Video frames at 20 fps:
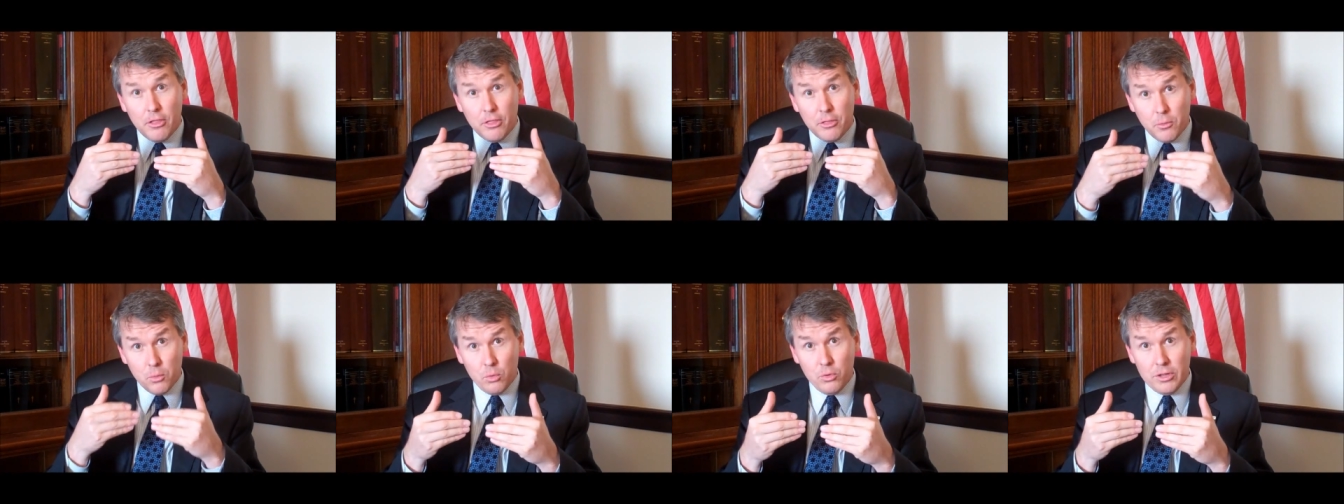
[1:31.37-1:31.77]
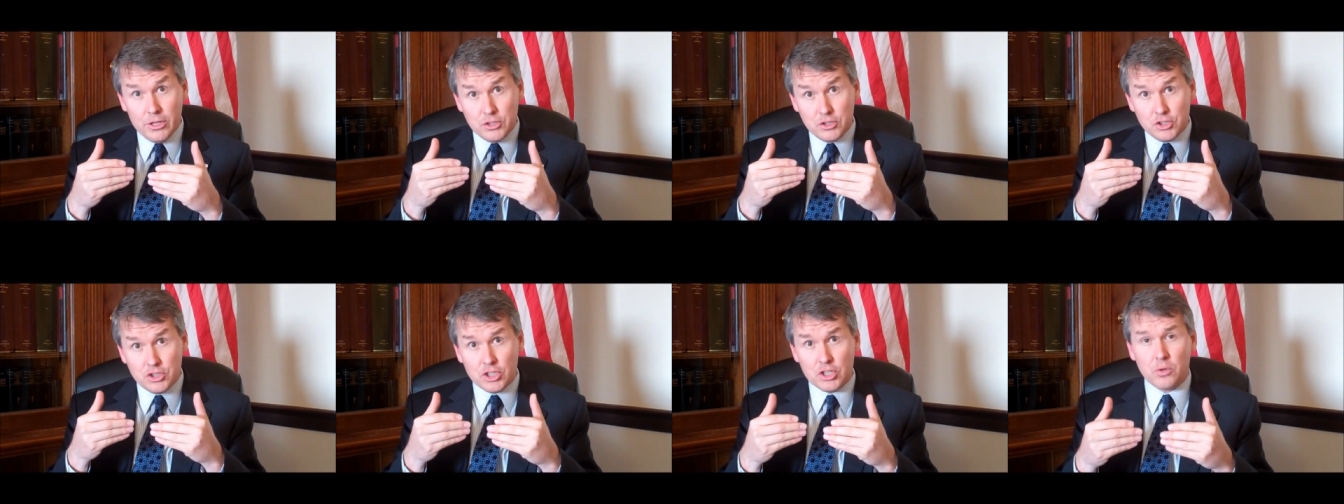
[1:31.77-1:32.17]
through
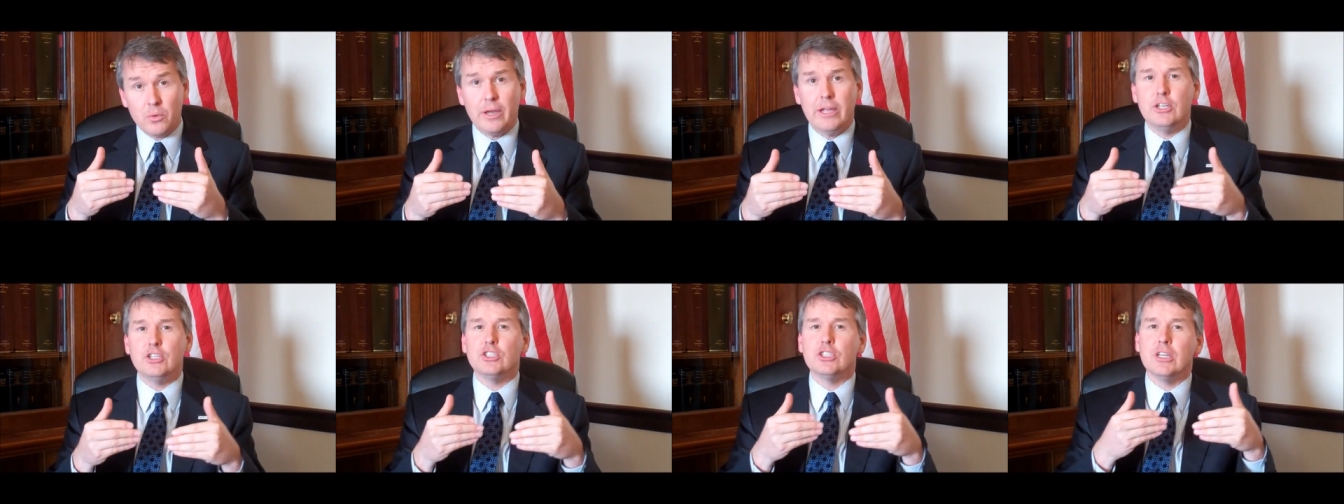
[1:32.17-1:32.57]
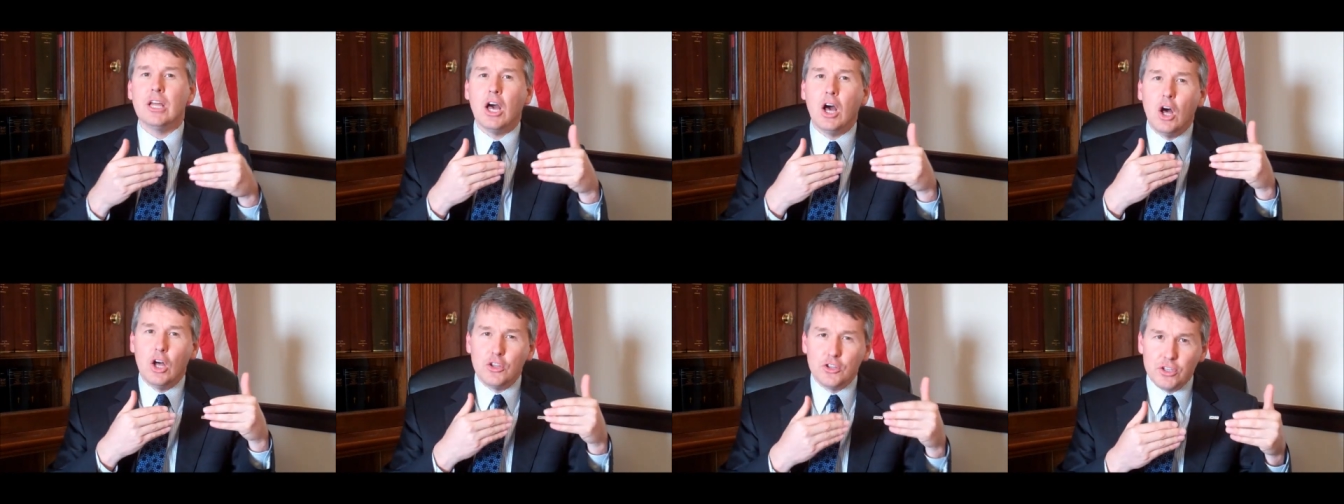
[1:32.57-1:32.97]
this generation
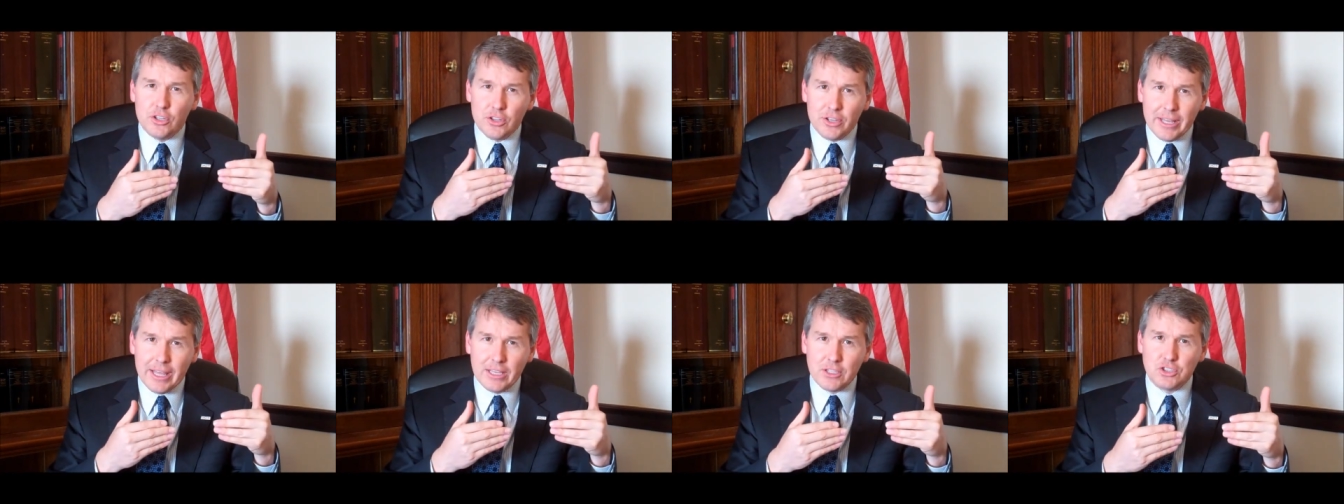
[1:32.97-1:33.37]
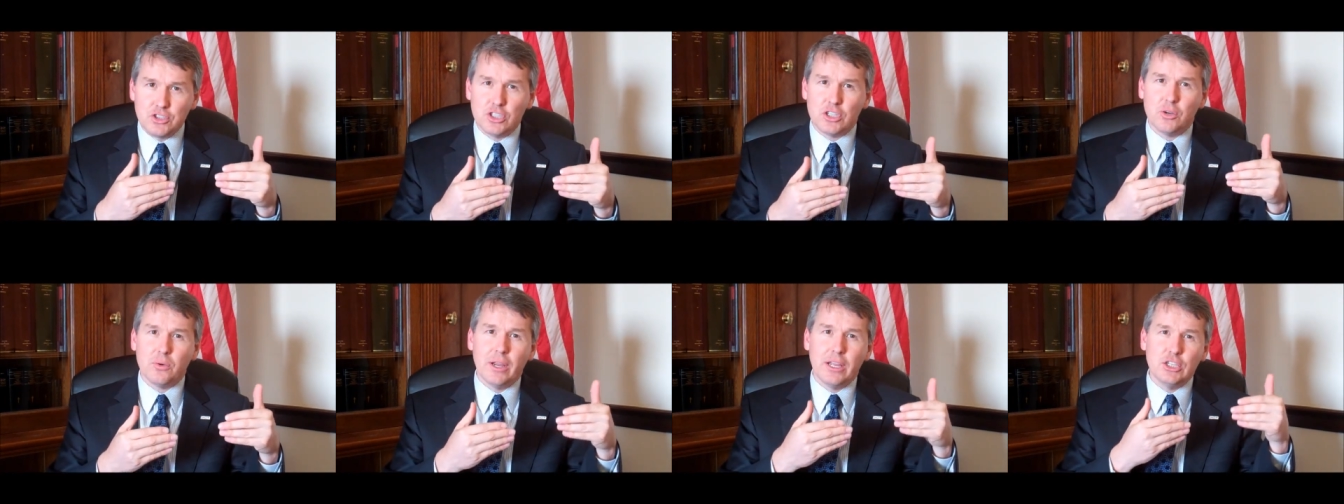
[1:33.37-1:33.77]
to the next
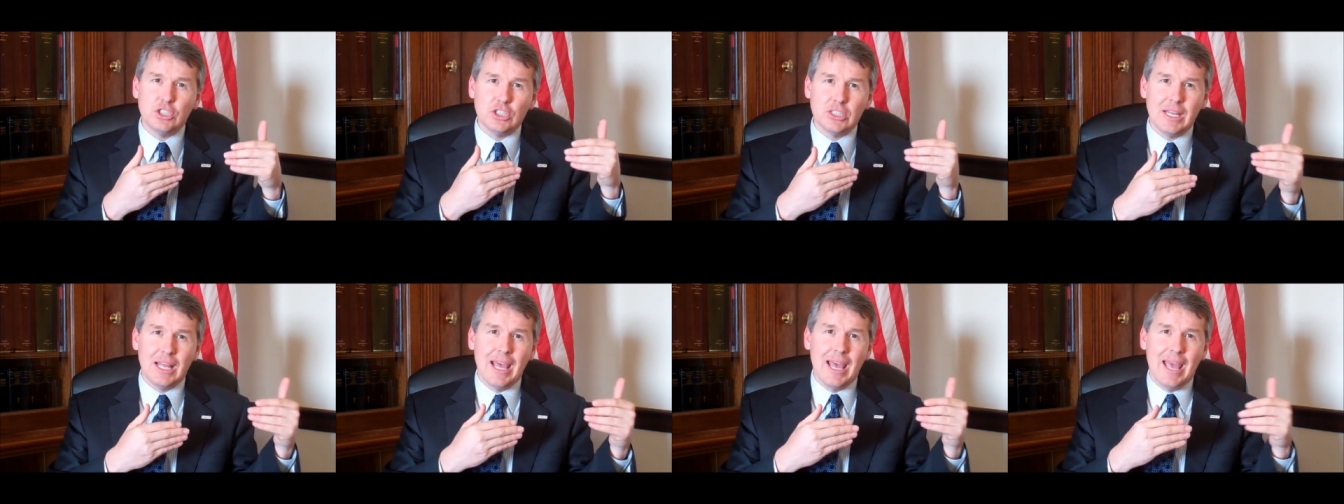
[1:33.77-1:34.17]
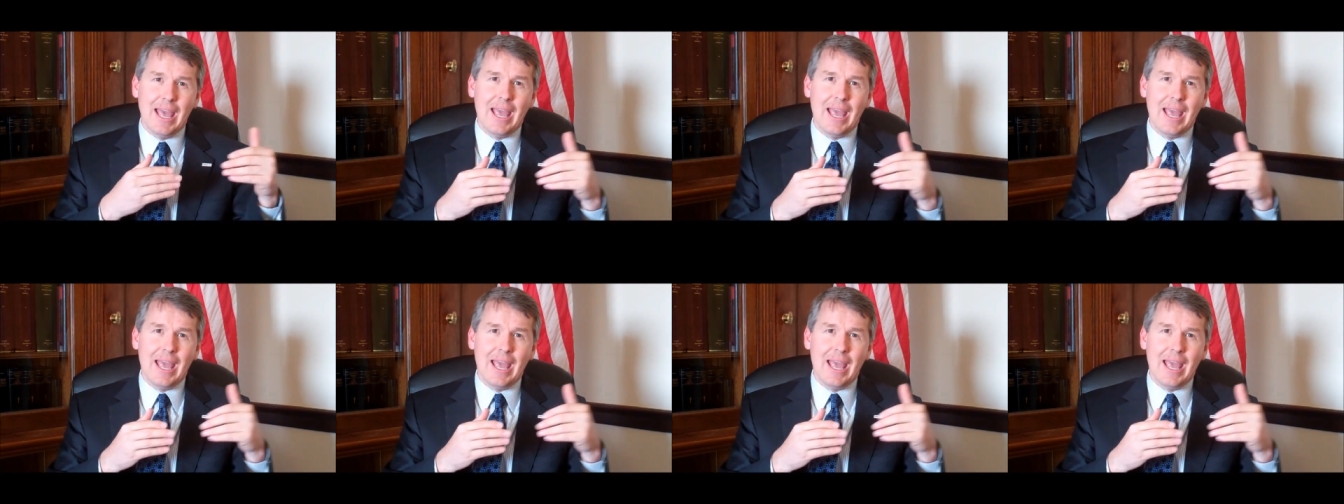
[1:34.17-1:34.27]
generation